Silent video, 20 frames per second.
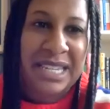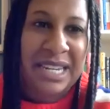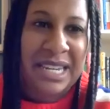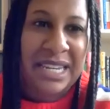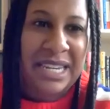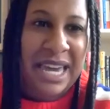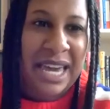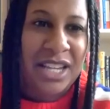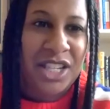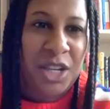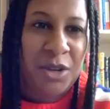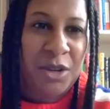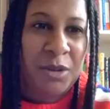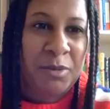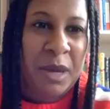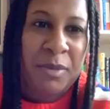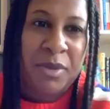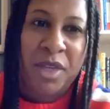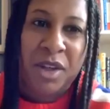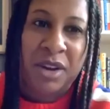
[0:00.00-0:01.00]
and engaging with
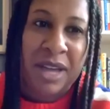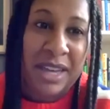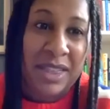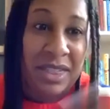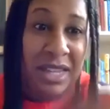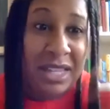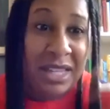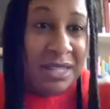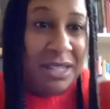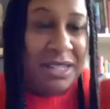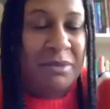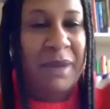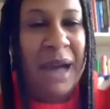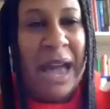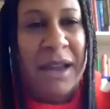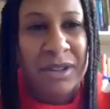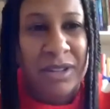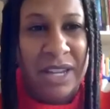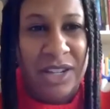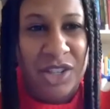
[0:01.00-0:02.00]
people that are like, this is my
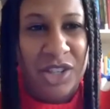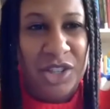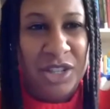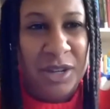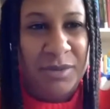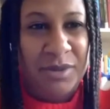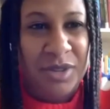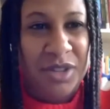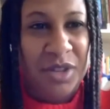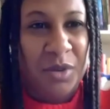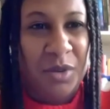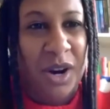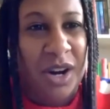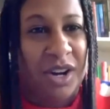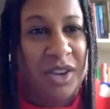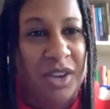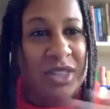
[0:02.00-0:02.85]
relationship to the work,